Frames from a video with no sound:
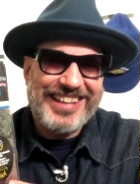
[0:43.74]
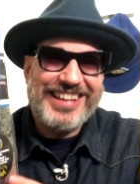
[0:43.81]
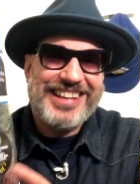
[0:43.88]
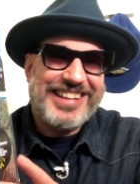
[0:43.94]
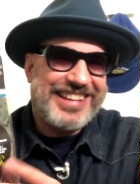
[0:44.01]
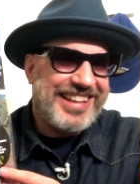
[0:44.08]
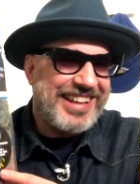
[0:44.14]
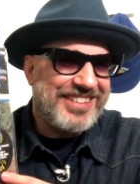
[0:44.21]

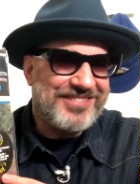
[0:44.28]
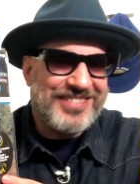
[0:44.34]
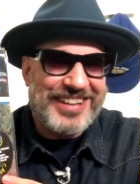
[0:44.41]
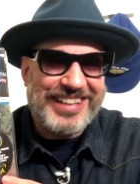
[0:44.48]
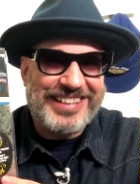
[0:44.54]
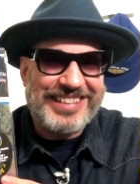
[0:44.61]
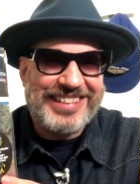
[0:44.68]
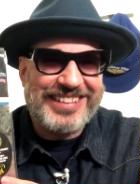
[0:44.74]
yeah,
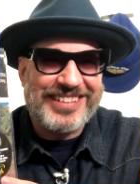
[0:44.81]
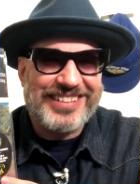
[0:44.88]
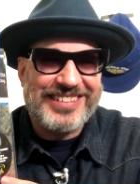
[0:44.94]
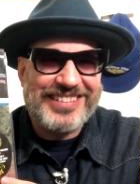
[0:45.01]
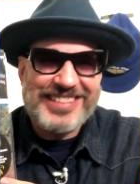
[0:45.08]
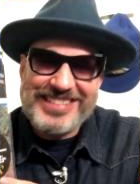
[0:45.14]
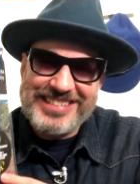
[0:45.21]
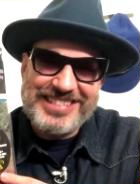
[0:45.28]
right here.
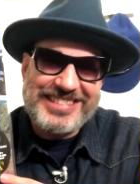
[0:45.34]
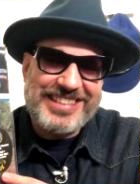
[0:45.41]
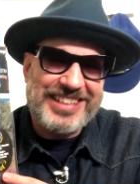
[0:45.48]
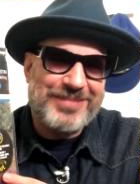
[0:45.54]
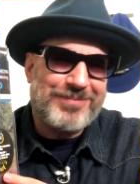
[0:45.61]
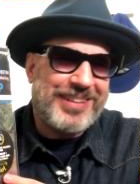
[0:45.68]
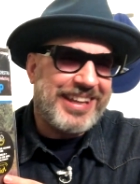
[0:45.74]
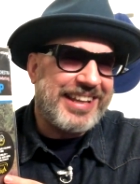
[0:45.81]
This is
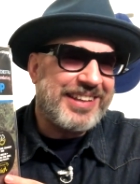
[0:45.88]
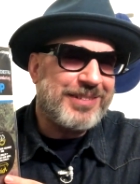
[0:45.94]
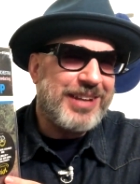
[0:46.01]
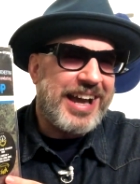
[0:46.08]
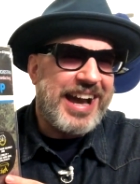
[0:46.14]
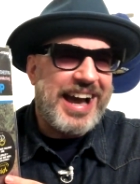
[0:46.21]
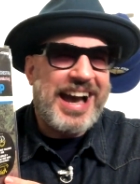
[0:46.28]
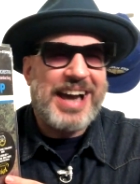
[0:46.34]
it, man.
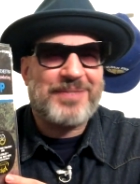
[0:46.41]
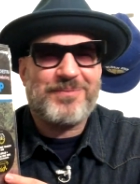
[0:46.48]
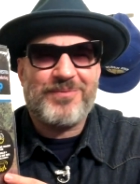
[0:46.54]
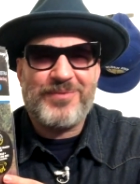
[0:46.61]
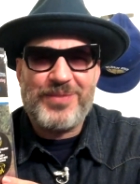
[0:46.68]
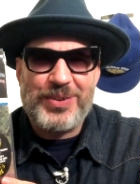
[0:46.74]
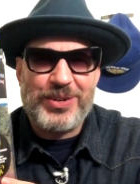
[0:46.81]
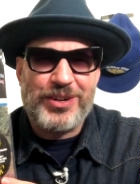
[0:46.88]
On
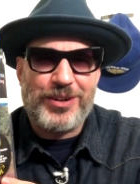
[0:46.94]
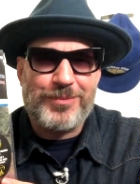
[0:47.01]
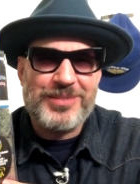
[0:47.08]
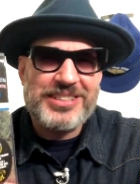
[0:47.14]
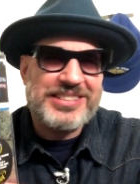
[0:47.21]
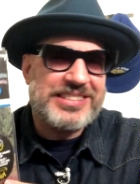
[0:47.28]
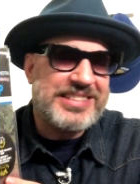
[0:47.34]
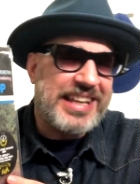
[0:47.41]
Verve.
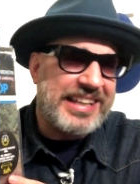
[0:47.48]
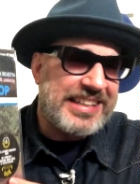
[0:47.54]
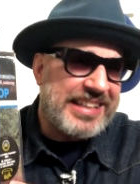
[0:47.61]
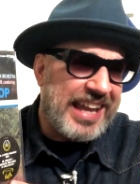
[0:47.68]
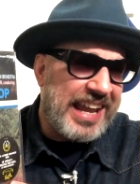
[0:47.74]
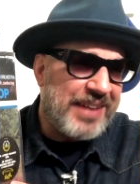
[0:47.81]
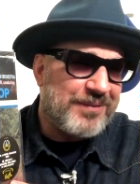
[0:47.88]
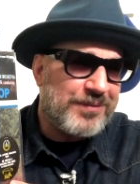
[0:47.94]
This is a
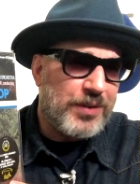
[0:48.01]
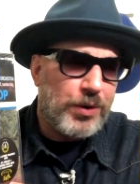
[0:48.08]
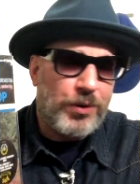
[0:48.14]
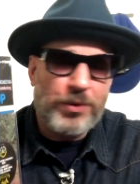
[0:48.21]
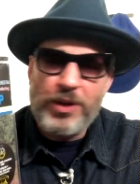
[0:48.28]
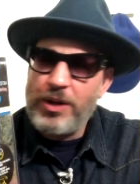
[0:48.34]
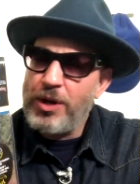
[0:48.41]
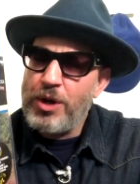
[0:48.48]
gatefold.
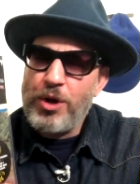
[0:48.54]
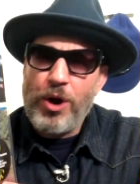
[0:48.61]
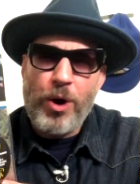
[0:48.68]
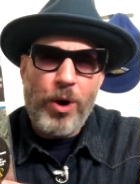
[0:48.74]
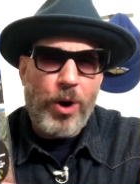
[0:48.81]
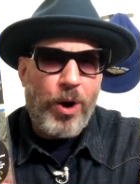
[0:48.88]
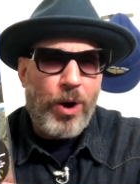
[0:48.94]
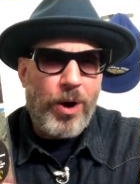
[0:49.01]

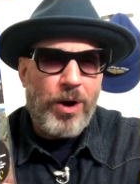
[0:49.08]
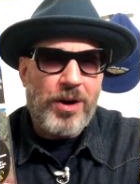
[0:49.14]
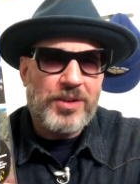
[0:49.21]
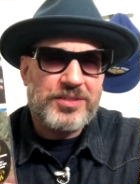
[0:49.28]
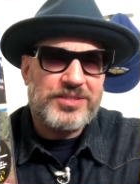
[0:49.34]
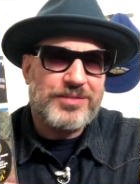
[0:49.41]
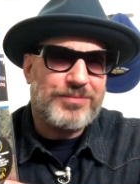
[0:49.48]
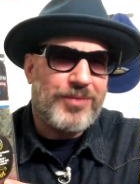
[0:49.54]

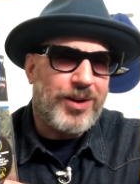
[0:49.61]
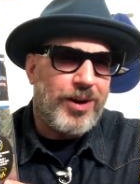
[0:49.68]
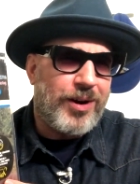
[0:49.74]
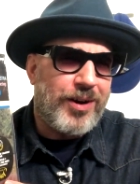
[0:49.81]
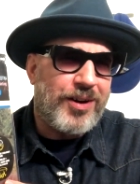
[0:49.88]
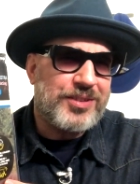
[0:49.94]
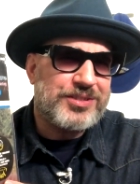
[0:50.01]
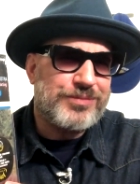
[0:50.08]
Awesome,
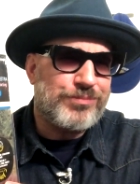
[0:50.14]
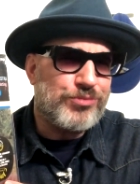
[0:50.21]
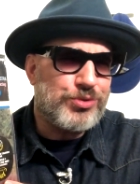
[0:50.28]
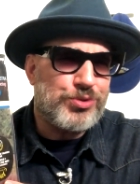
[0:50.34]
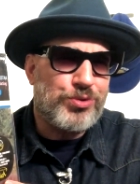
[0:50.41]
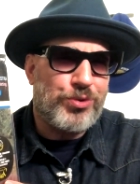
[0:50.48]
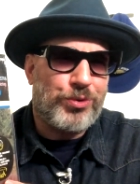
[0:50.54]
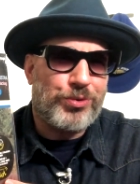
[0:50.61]
awesome
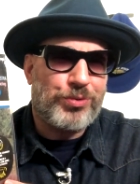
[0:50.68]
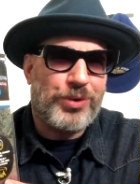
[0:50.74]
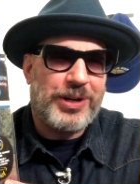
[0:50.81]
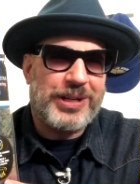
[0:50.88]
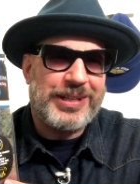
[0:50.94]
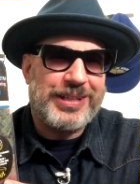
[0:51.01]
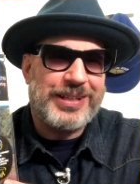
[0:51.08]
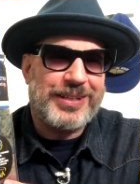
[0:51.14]
jewel right
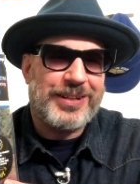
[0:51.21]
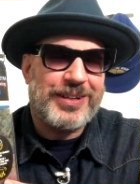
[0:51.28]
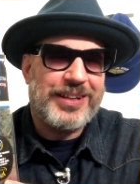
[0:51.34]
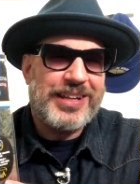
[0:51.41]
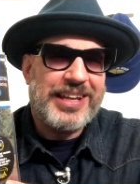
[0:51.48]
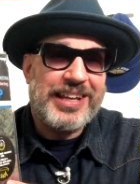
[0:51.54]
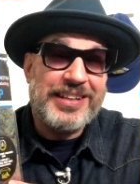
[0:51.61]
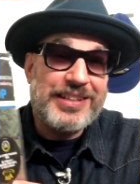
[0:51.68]
here.
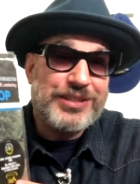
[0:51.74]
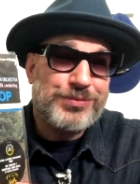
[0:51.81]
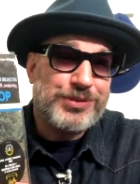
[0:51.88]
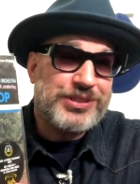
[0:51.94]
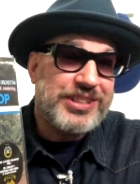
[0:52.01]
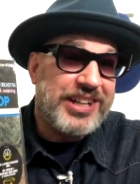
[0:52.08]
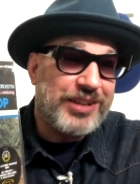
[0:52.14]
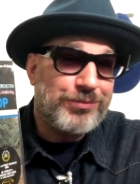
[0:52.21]
And this was
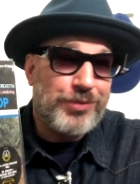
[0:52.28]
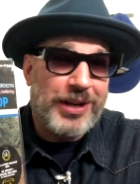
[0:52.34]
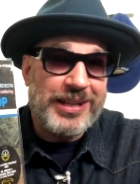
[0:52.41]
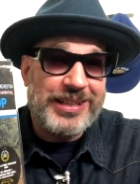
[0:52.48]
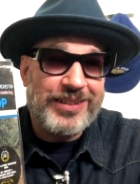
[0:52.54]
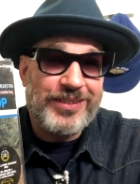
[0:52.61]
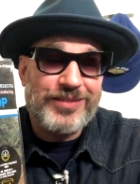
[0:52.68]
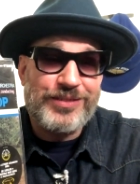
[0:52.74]
cut right
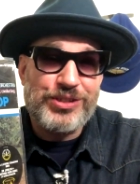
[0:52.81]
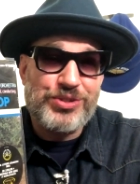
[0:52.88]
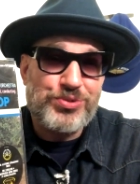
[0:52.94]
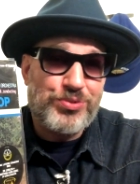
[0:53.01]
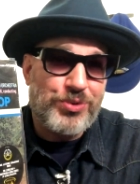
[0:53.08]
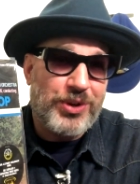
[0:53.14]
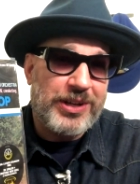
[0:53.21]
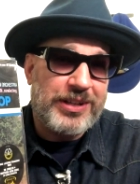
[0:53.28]
here in
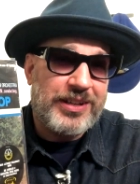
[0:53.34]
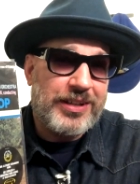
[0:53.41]
Detroit.